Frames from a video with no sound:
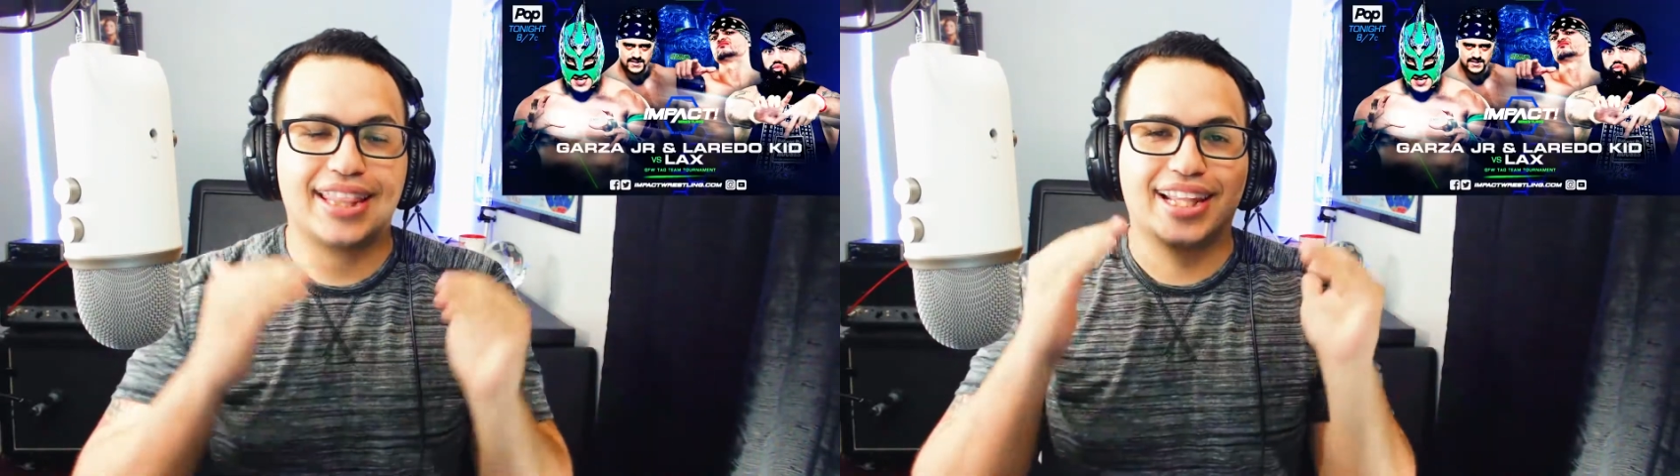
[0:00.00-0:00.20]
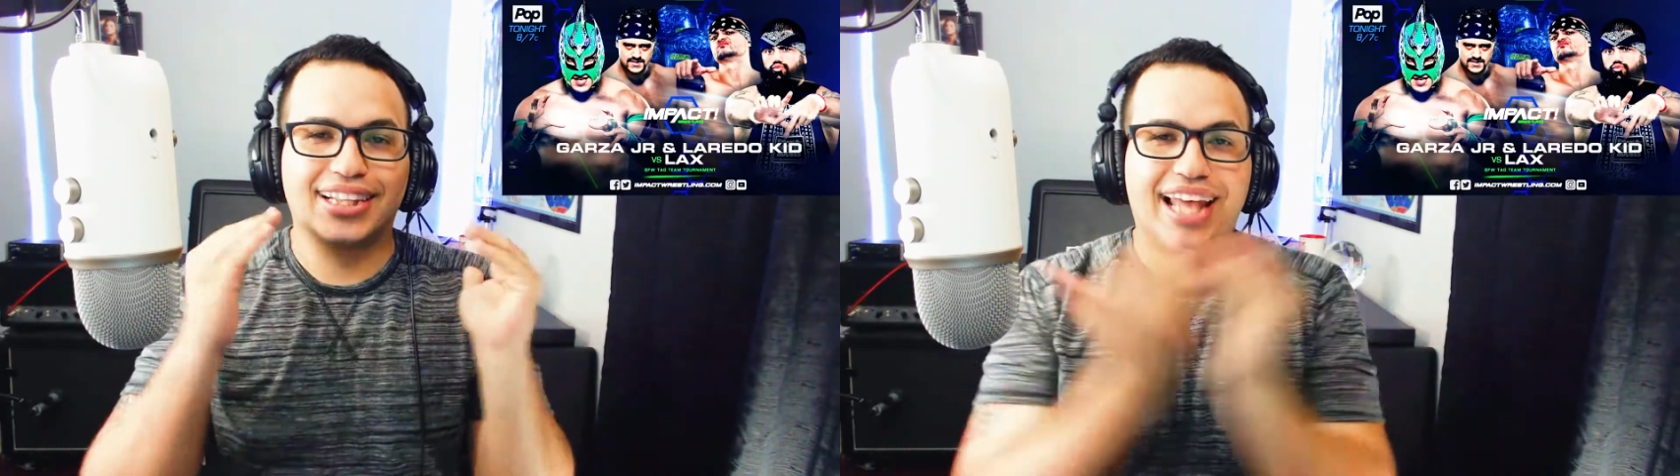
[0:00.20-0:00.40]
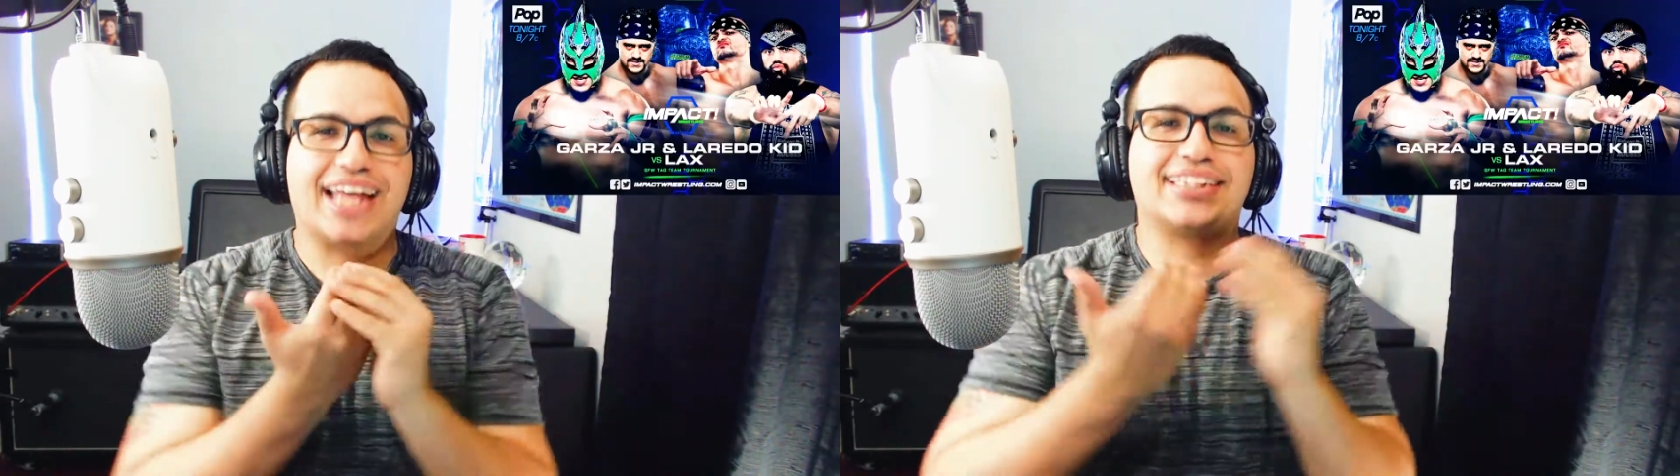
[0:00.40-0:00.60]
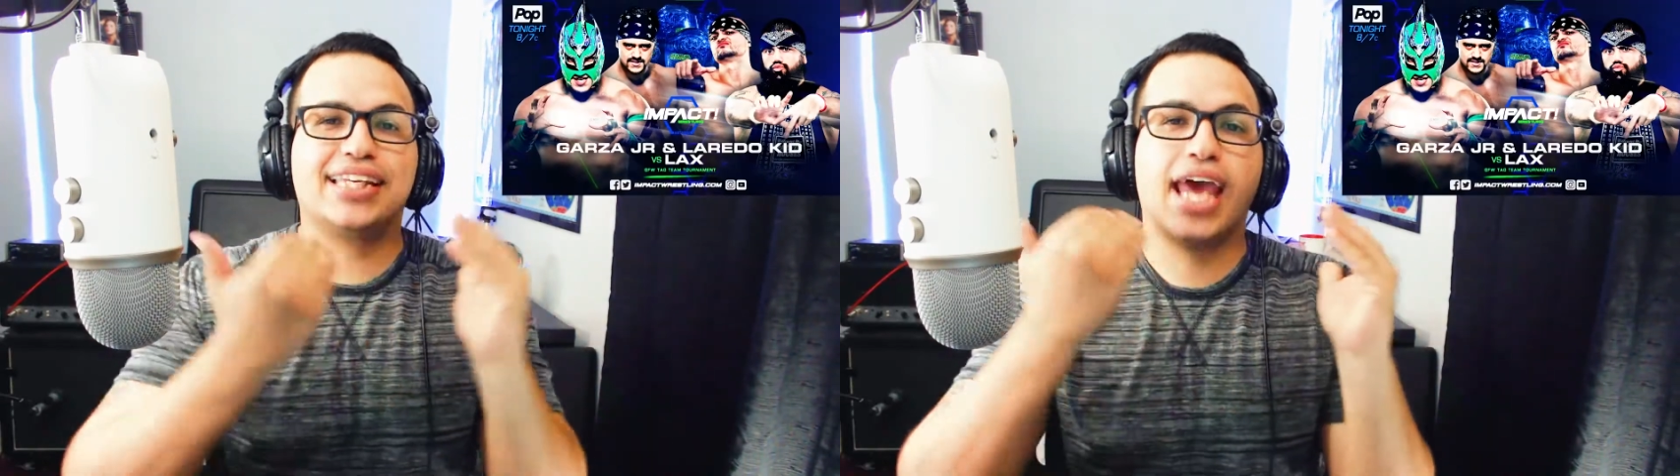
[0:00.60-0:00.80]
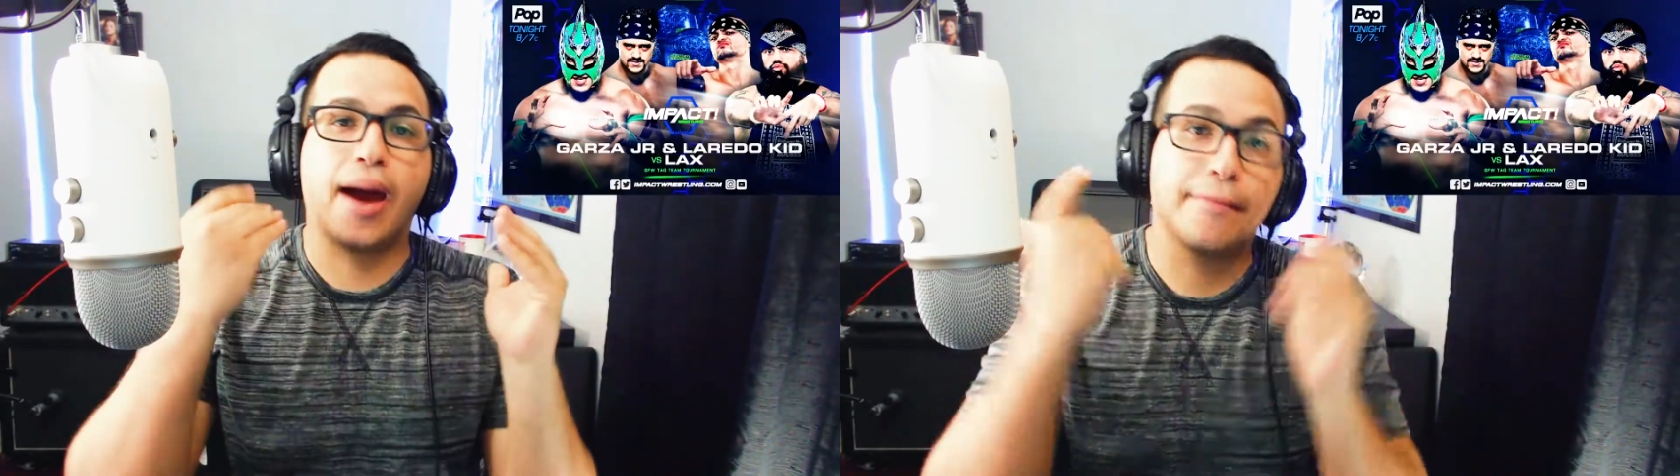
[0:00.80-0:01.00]
The
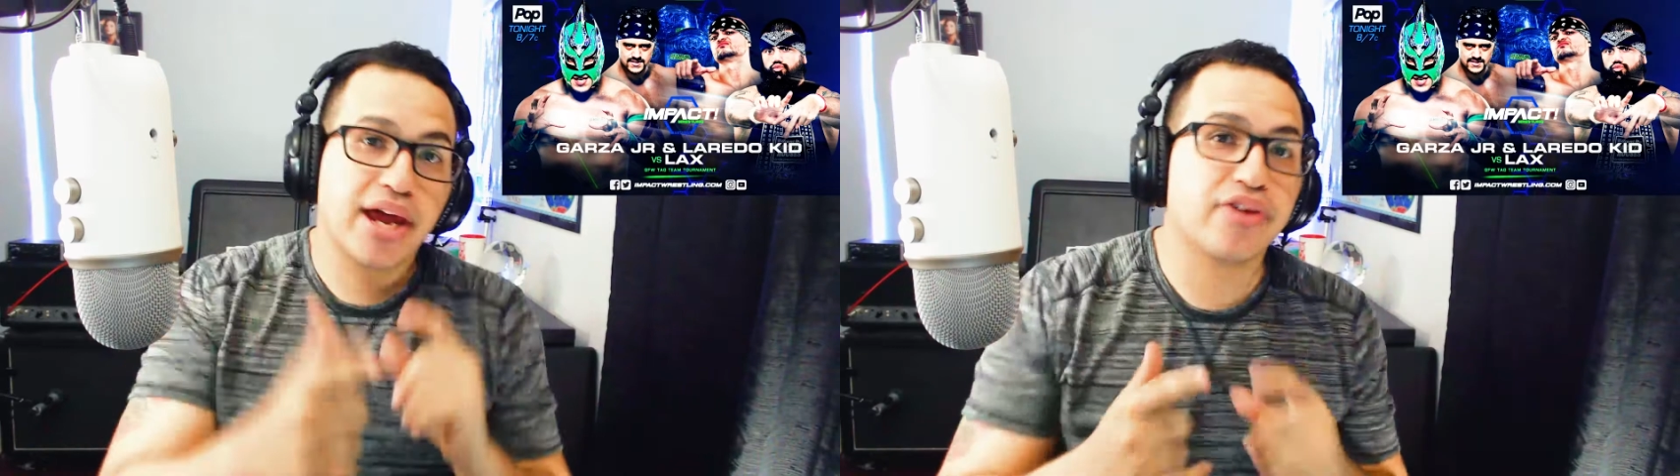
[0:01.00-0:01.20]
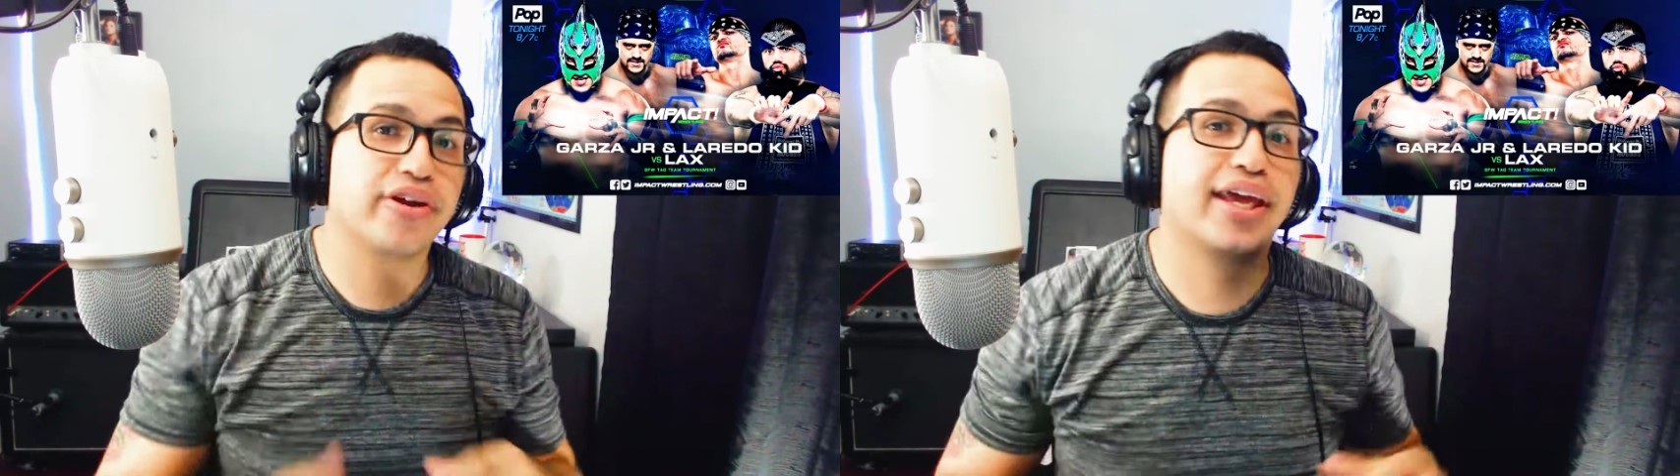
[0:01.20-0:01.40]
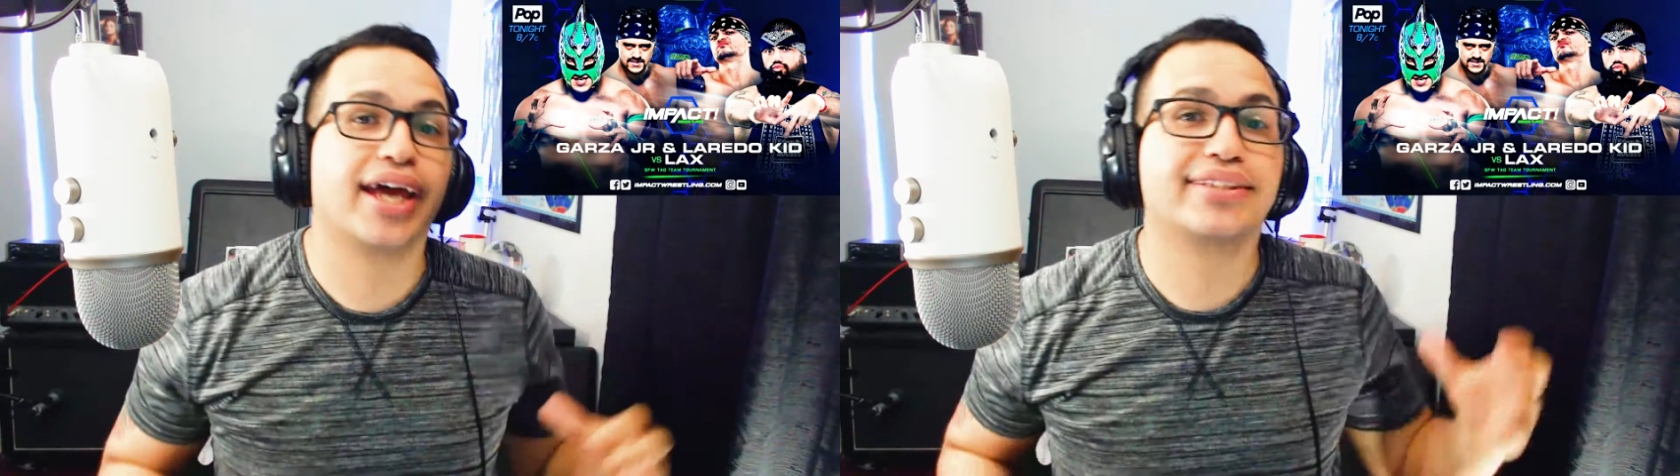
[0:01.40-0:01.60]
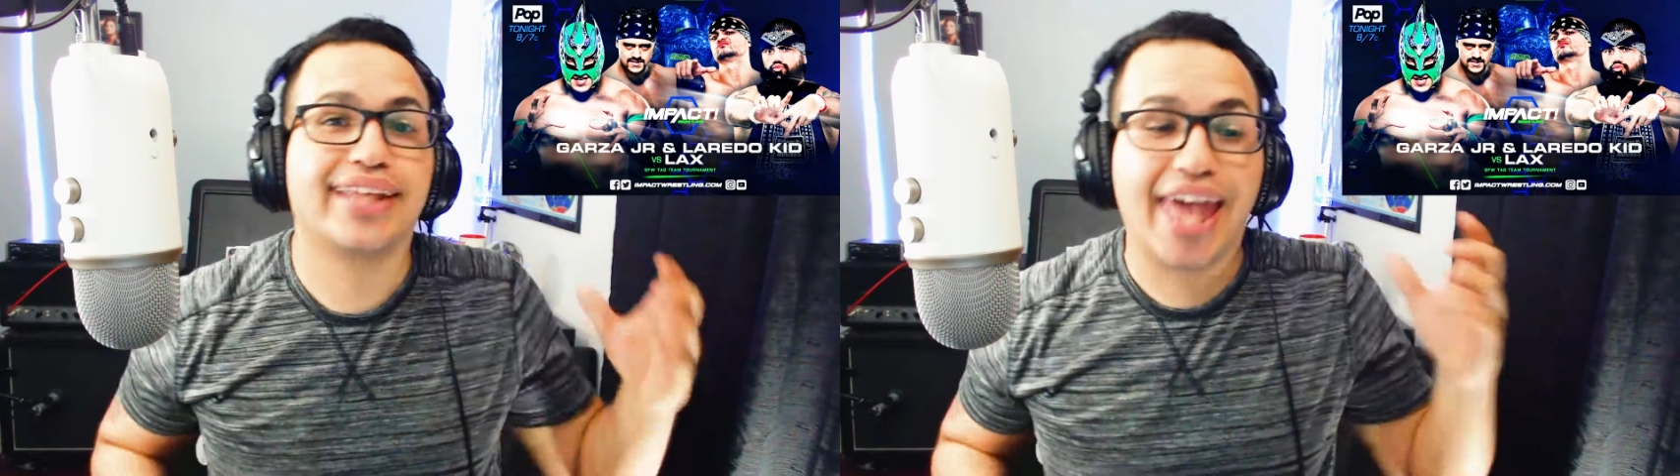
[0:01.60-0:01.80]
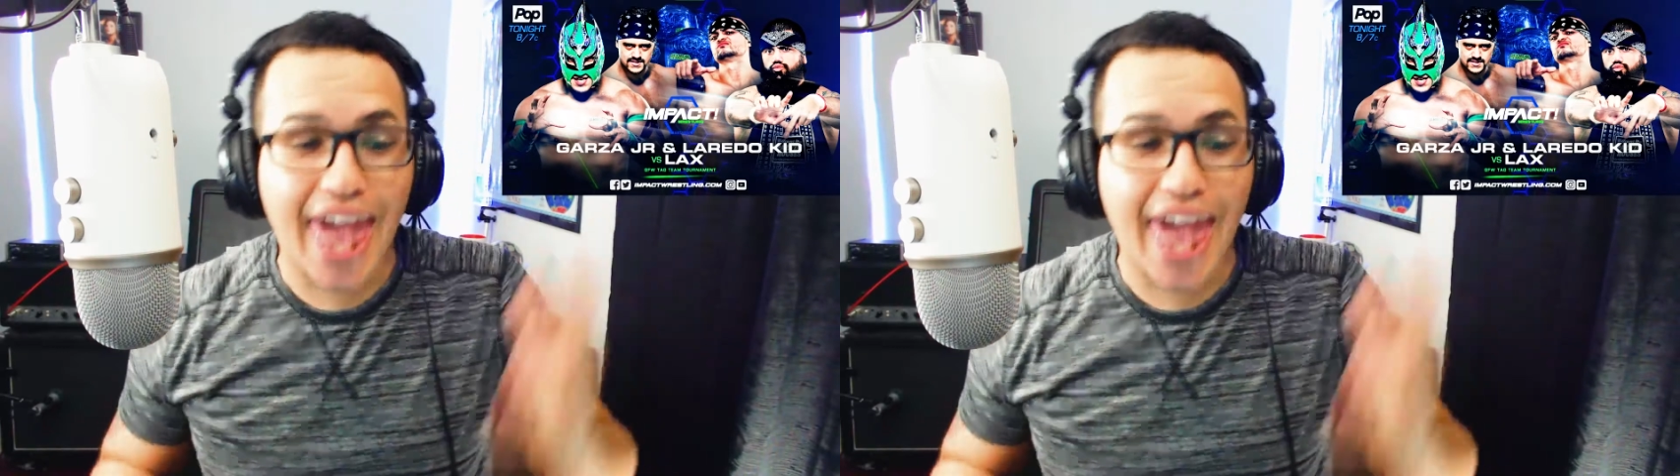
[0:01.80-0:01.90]
Latin American